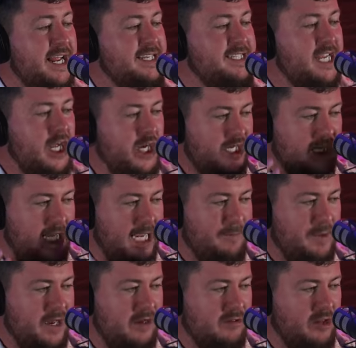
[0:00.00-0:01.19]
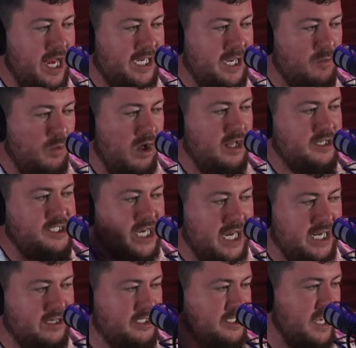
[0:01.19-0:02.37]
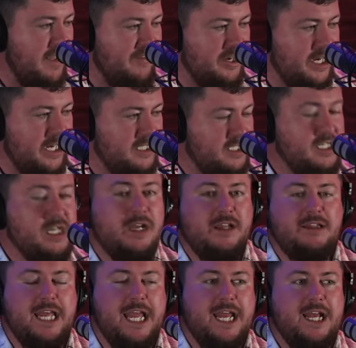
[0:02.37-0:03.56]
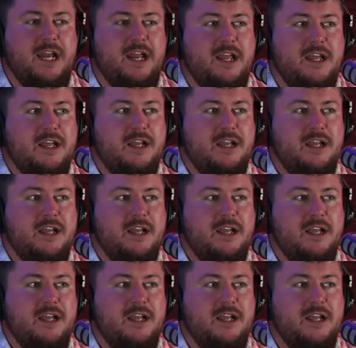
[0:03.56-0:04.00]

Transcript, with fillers: is, keep it like it was in the 70s, then